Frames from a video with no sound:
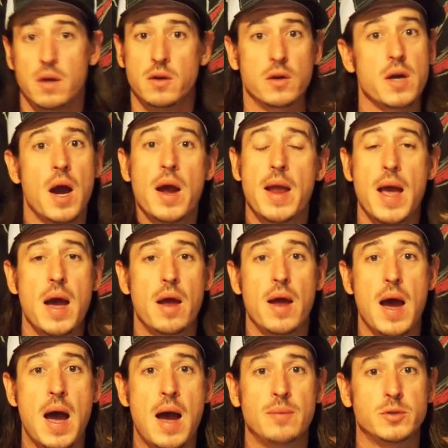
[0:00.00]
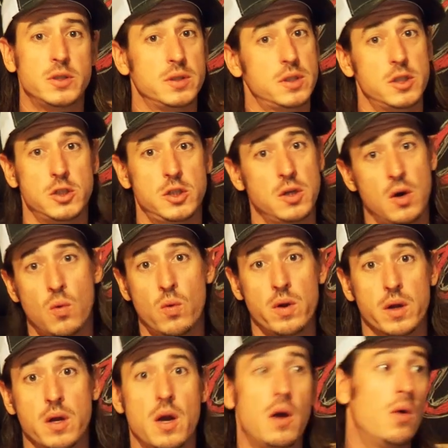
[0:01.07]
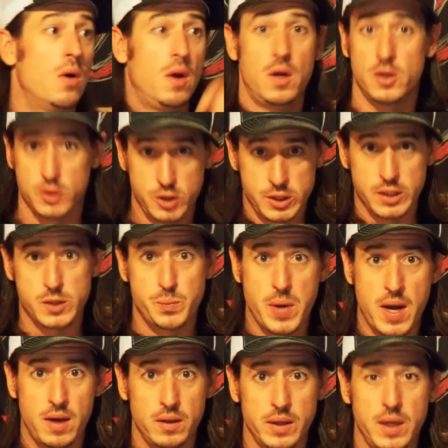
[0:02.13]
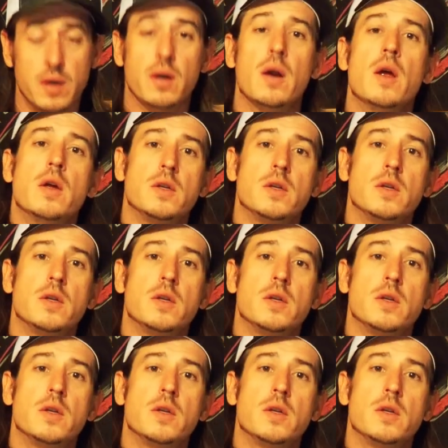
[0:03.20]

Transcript: you're kind of out of options because you don't want to go 6-pound leader.